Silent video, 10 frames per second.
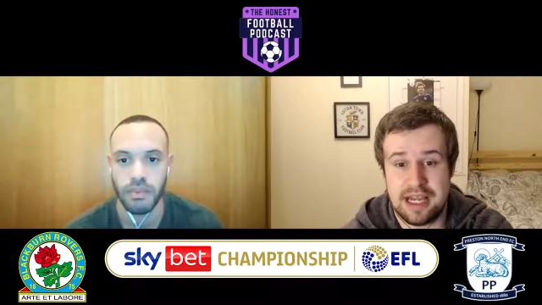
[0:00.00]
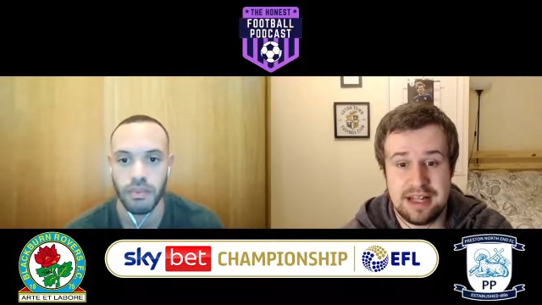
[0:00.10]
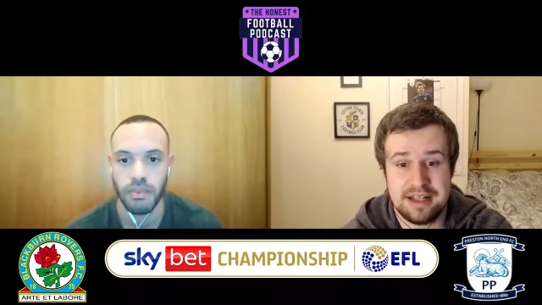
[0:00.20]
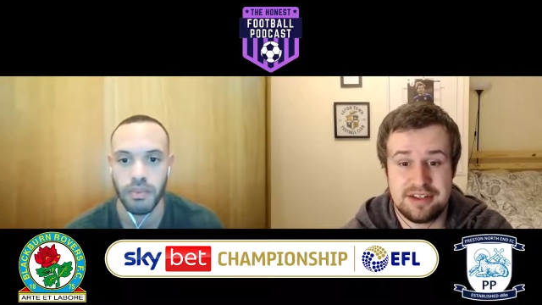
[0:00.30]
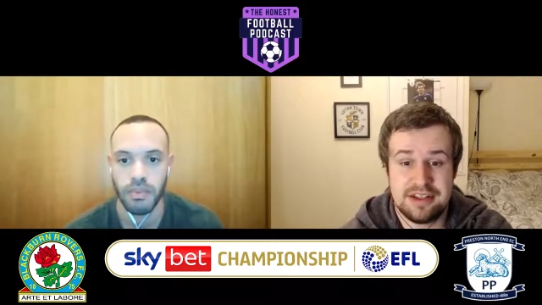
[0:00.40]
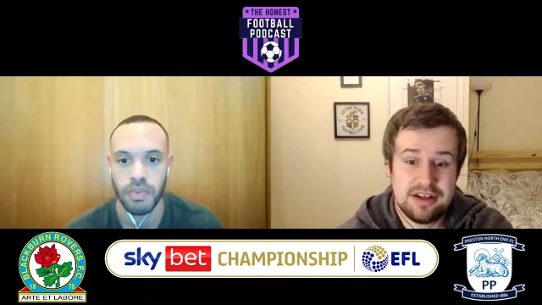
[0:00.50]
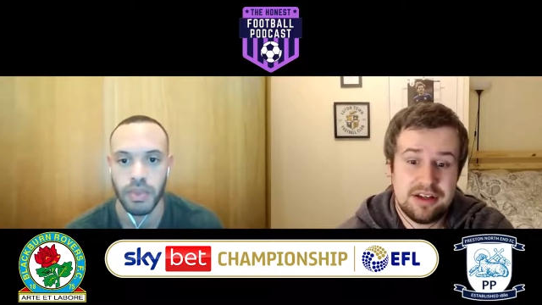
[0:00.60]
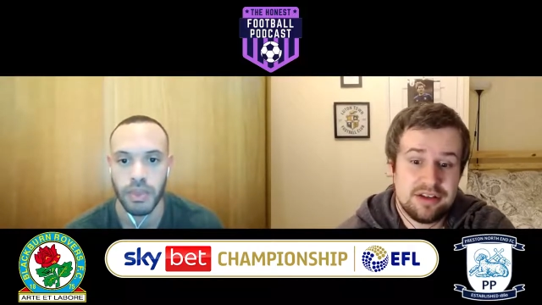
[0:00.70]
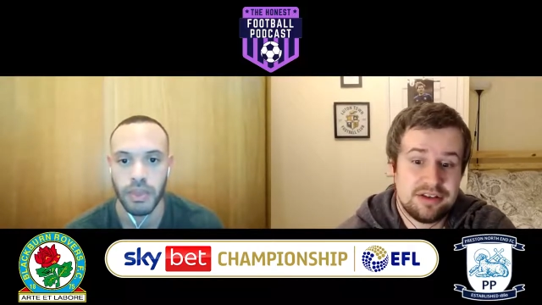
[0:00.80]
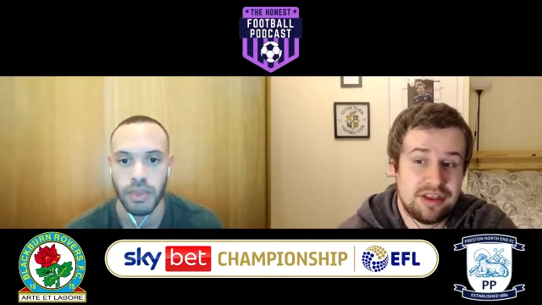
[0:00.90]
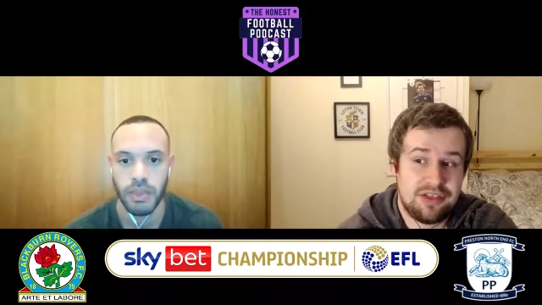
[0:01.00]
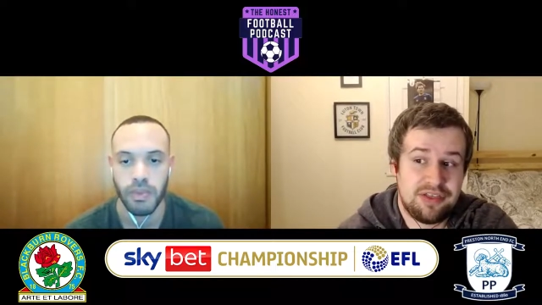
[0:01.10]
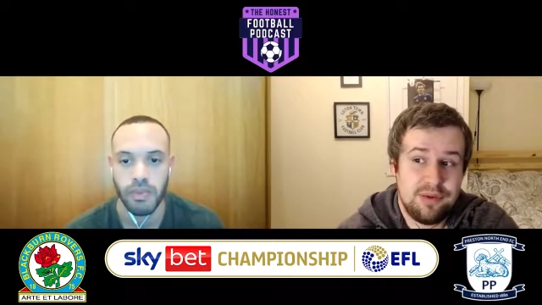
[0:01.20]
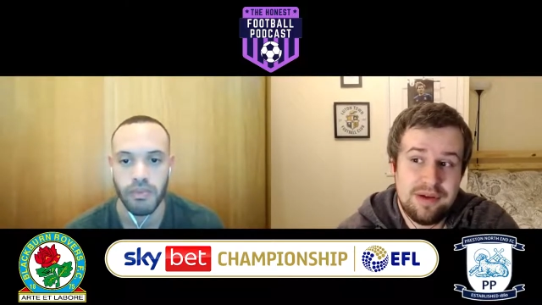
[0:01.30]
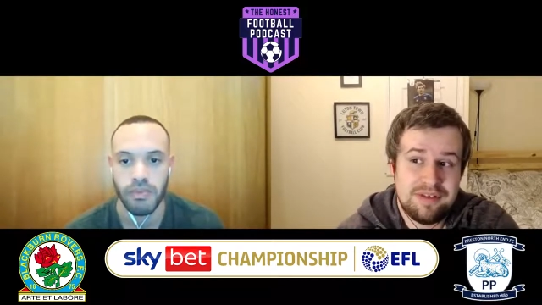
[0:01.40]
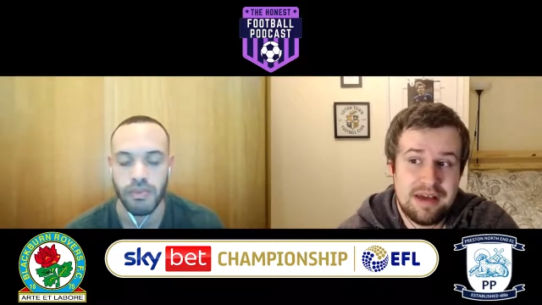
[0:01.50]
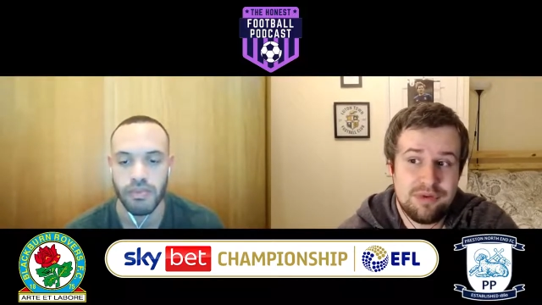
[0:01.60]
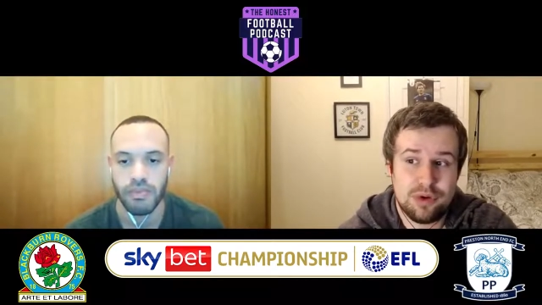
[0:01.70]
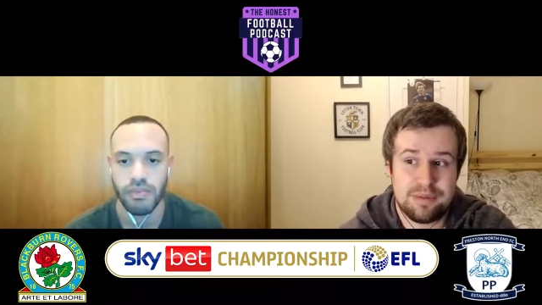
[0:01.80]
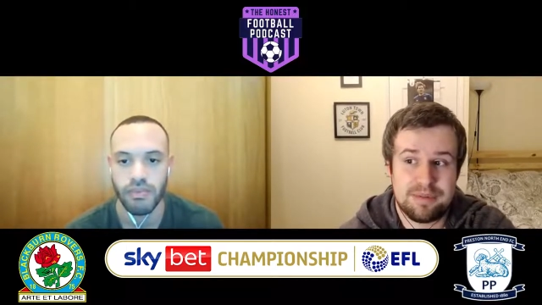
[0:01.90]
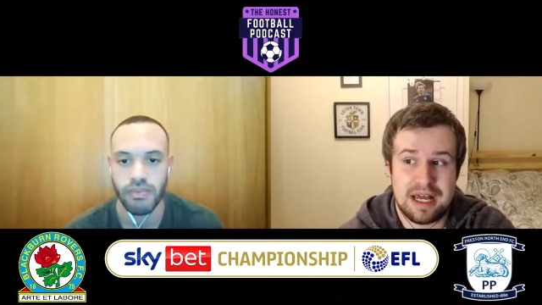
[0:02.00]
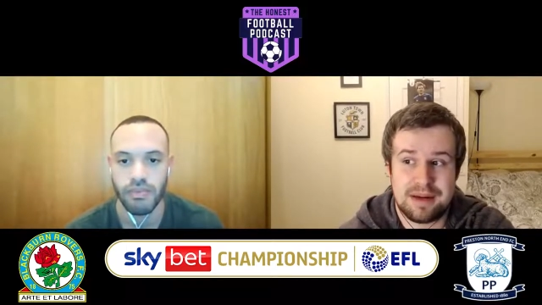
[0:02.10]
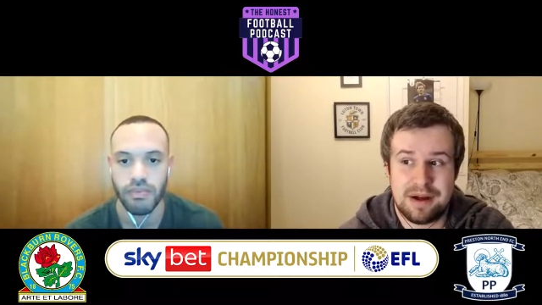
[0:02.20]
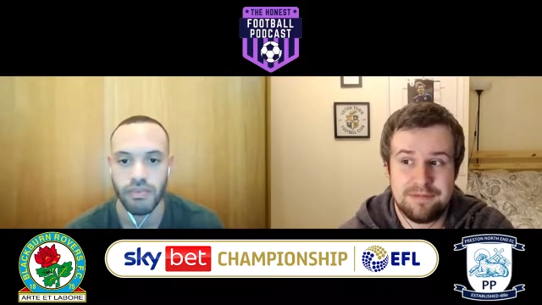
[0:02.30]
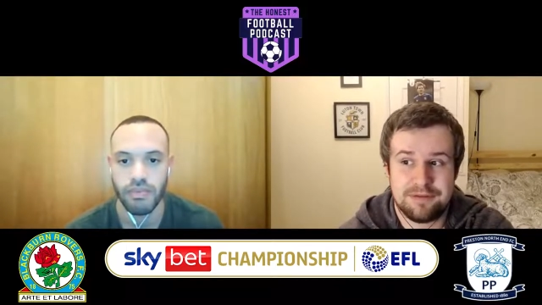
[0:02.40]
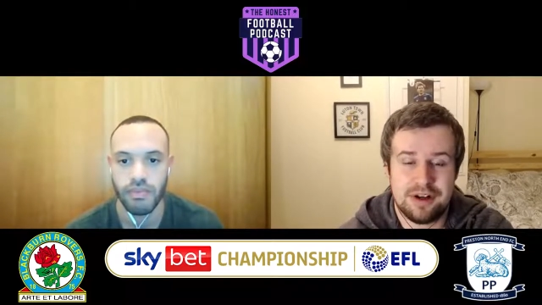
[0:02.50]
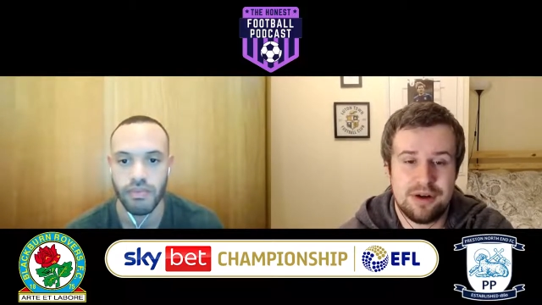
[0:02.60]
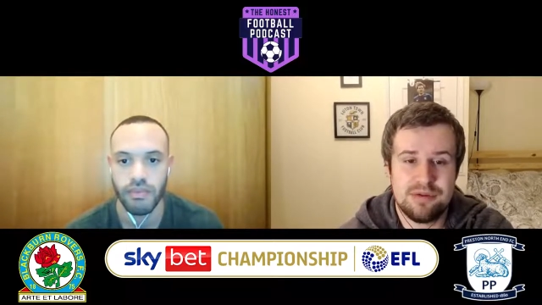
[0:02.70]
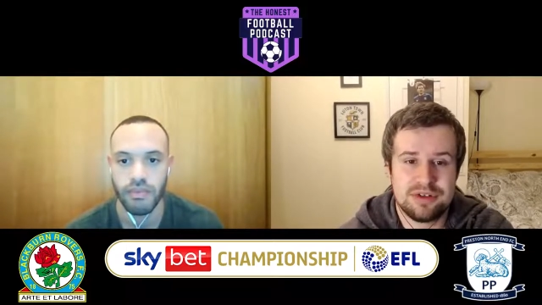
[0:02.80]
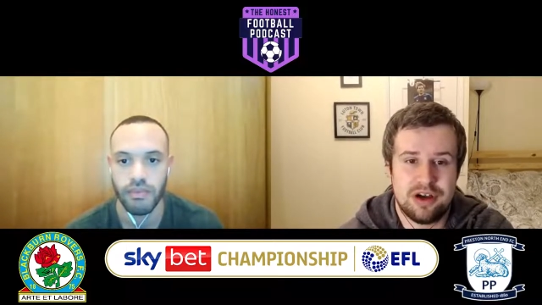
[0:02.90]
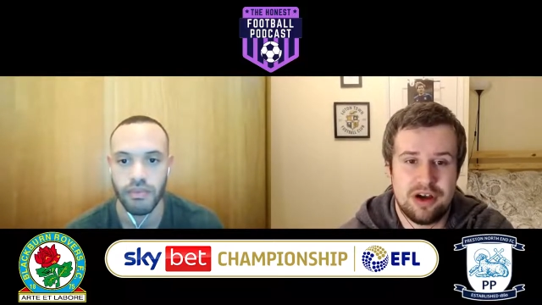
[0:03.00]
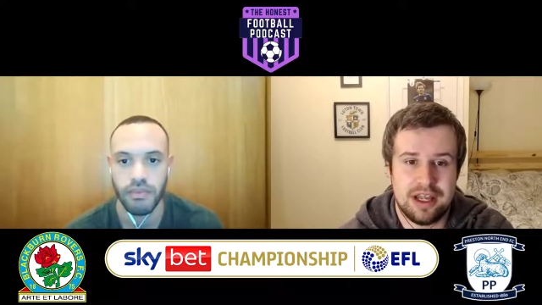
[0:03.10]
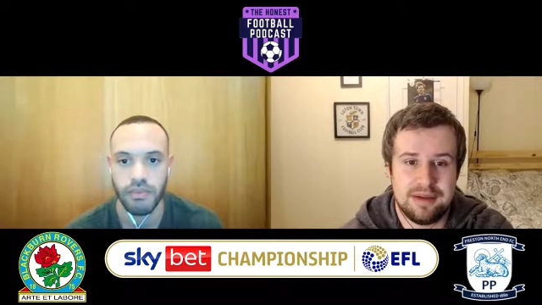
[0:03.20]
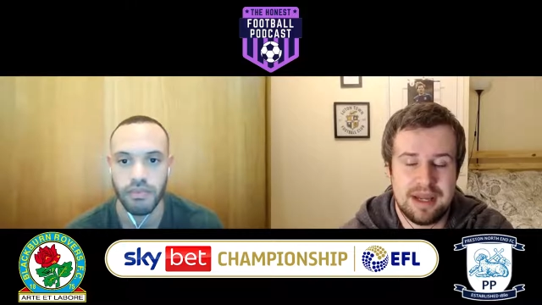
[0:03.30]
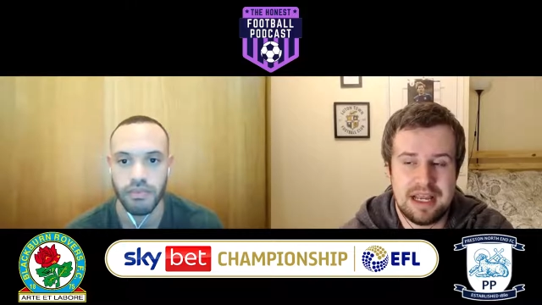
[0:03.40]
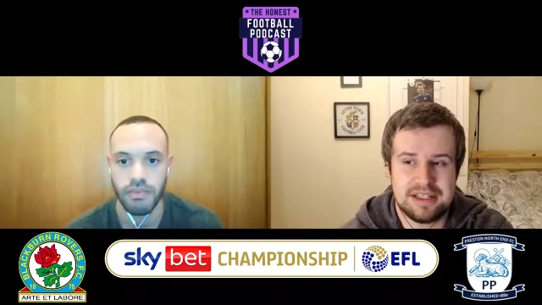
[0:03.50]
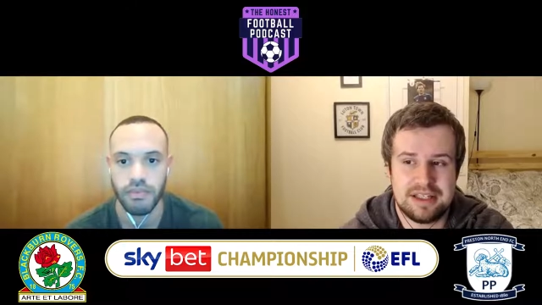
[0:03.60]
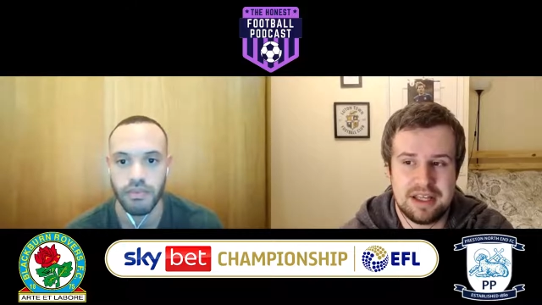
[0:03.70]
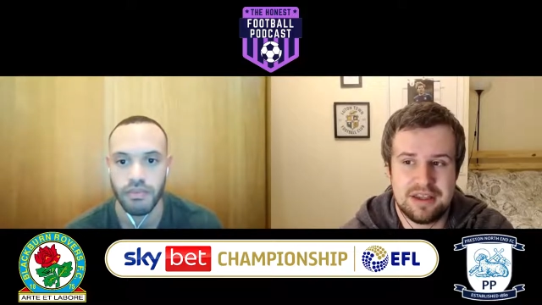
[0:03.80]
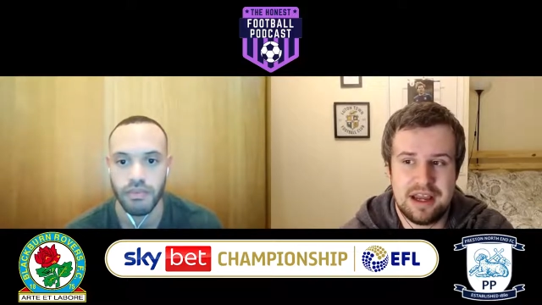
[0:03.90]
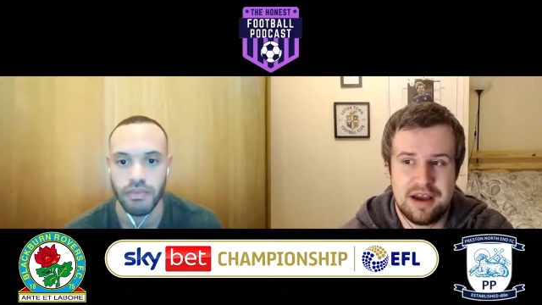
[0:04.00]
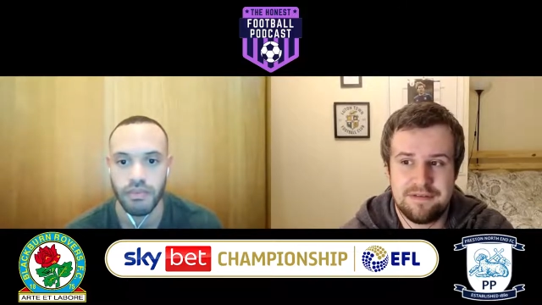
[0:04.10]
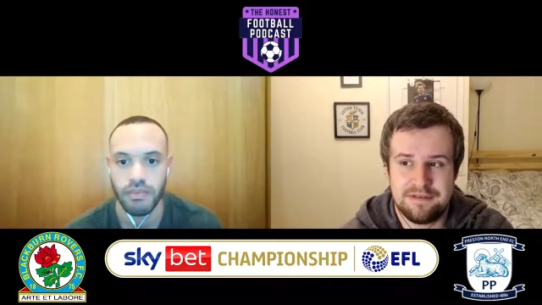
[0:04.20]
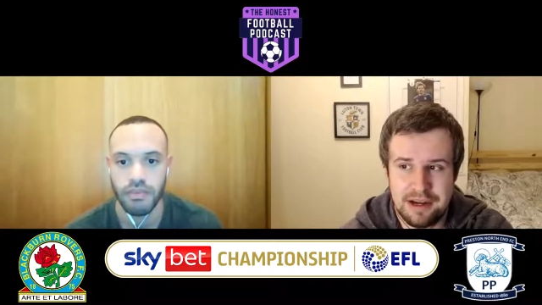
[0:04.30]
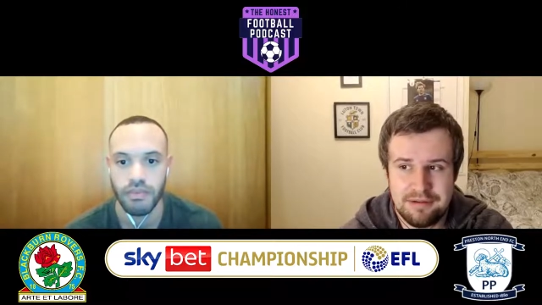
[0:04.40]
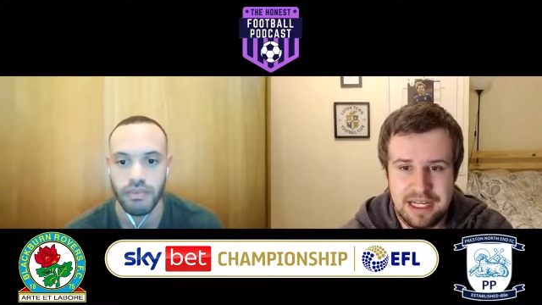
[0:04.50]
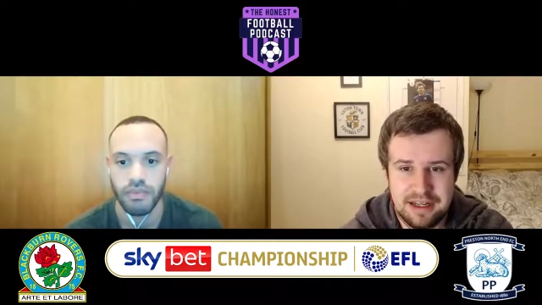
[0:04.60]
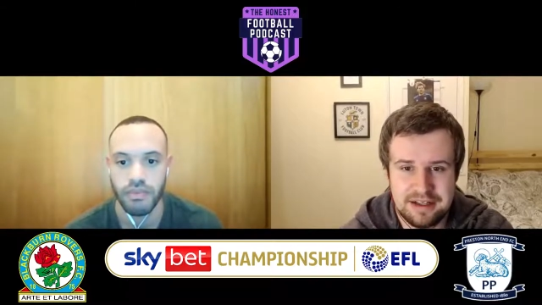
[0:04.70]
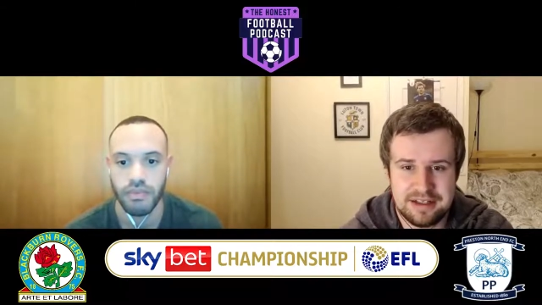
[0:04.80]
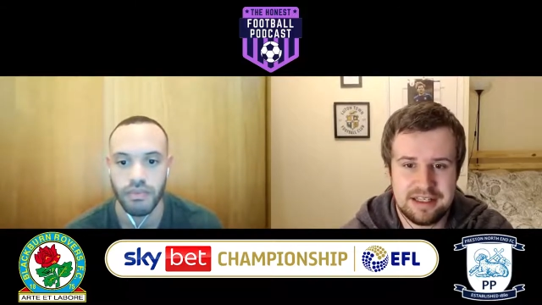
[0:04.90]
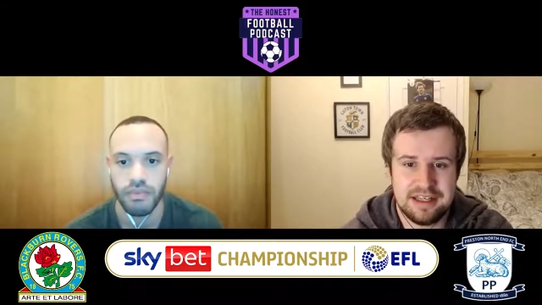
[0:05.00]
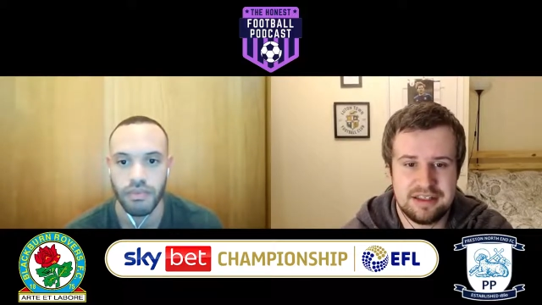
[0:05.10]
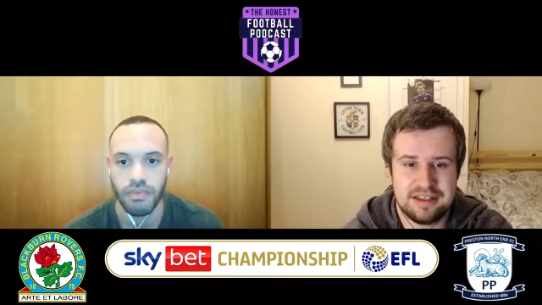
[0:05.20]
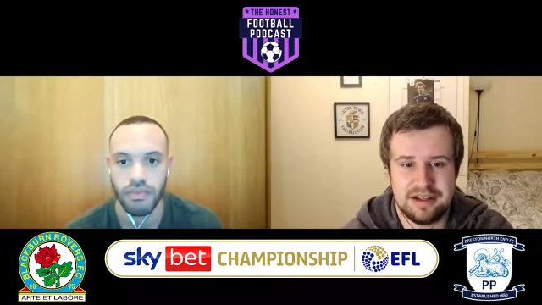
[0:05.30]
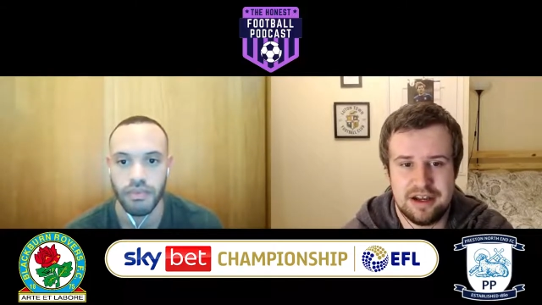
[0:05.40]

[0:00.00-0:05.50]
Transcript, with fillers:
Speaker 1: And the thing we've levelled at Blackburn for a long time is that they are very inconsistent.